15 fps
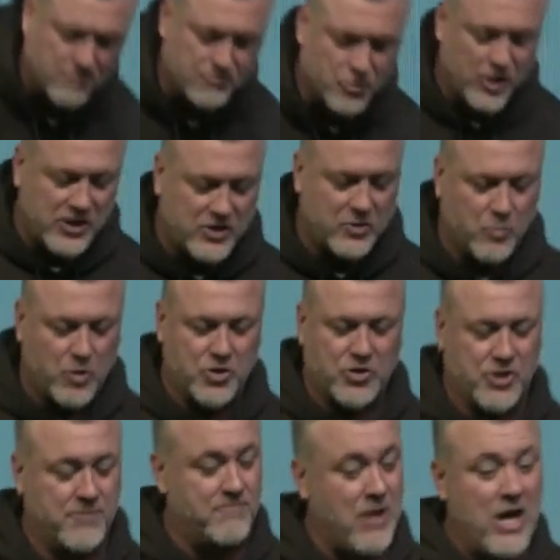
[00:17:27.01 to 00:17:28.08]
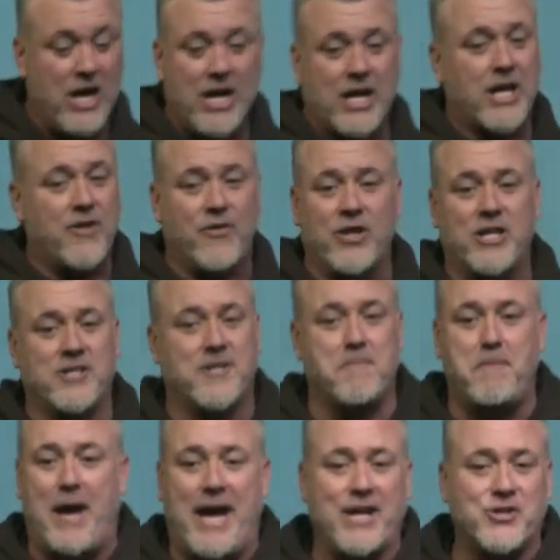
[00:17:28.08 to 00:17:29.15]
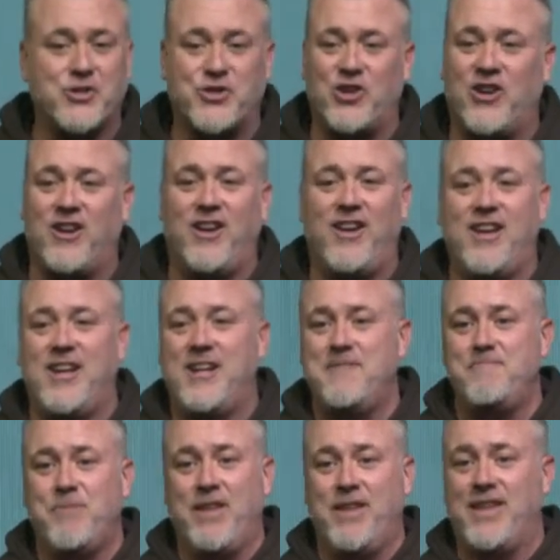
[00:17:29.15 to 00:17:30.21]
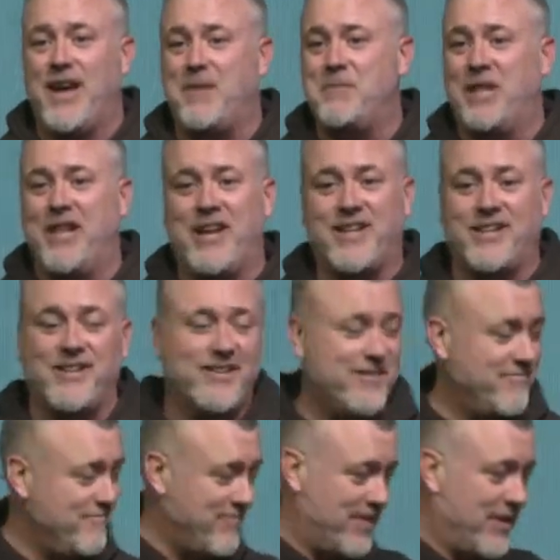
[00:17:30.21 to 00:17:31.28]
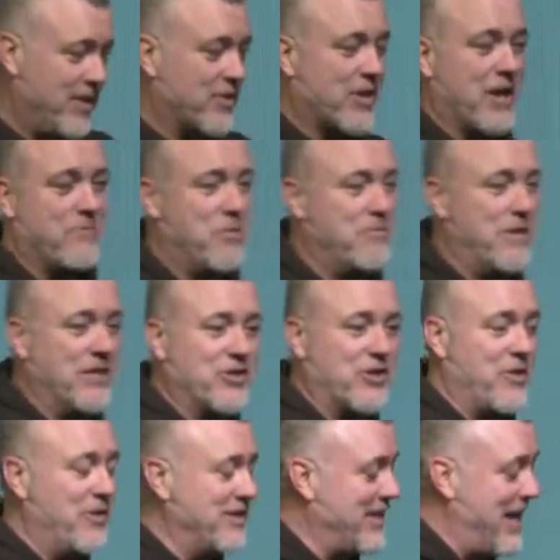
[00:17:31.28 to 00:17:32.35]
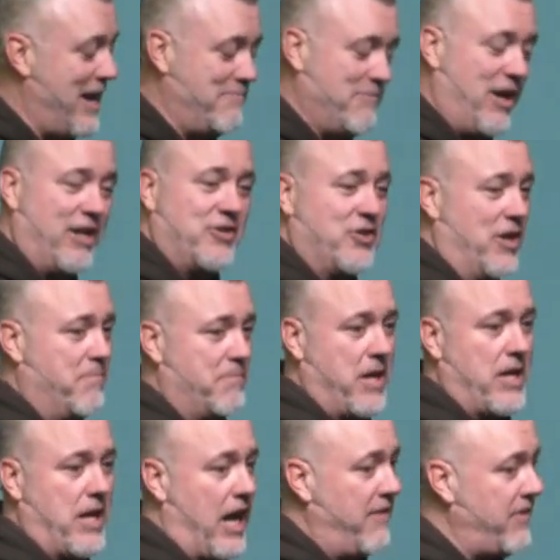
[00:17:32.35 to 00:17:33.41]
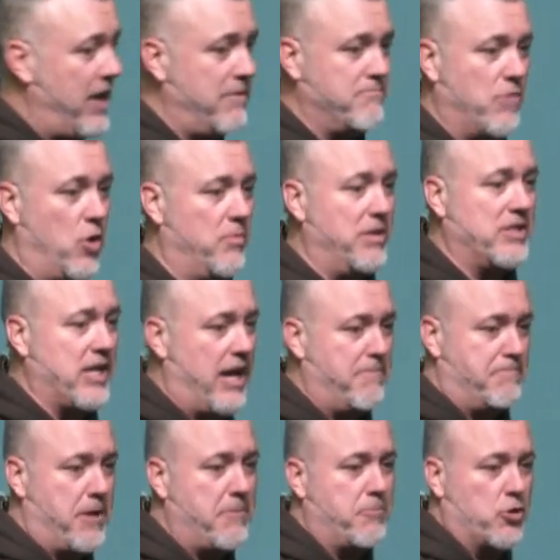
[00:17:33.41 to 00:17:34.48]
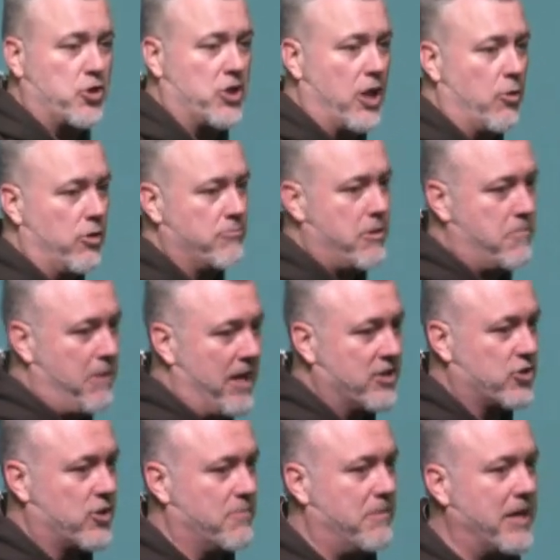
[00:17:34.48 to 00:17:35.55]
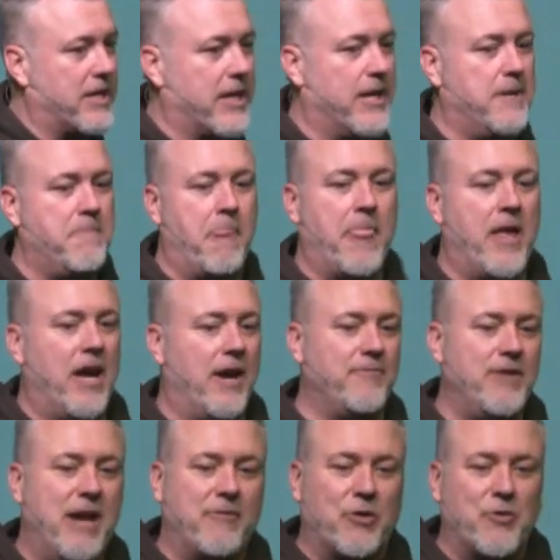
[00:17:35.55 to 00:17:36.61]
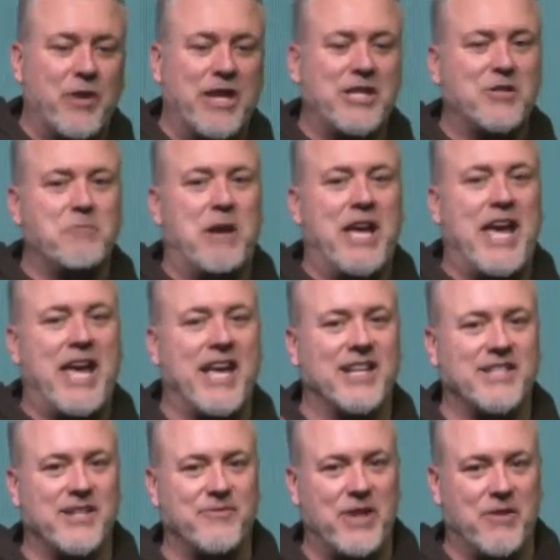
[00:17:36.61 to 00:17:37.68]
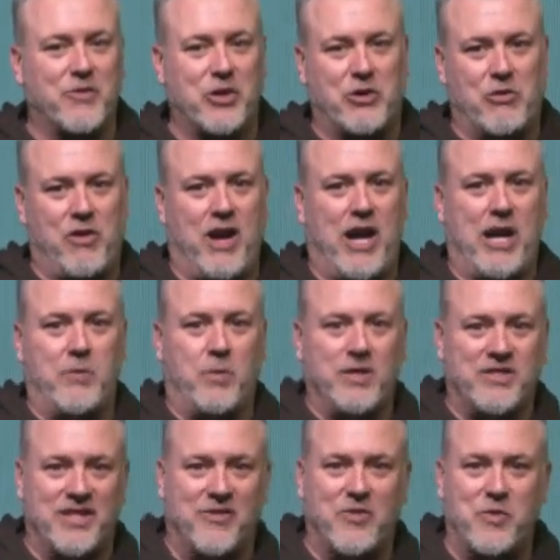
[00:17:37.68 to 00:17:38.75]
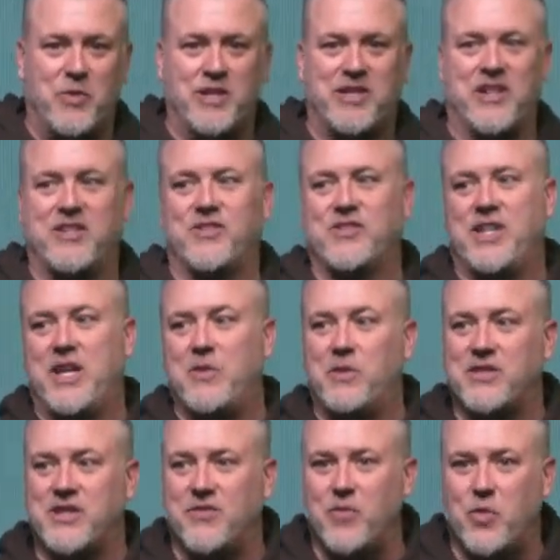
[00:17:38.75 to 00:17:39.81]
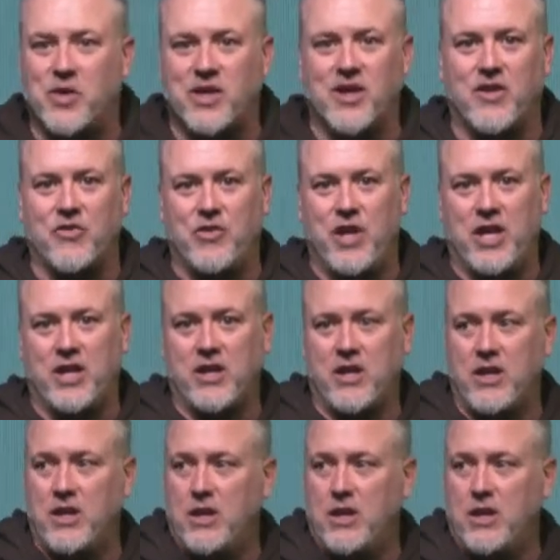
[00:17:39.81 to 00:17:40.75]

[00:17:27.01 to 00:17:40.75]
in praise and worship, even as a pastor, I'd be like, a couple months ago, I was like, I'm not jumping. I've had moments, I have people share with me, Pastor Micah, I've never raised my hands. I've never cried. What's everyone going to say? What's everyone going to think?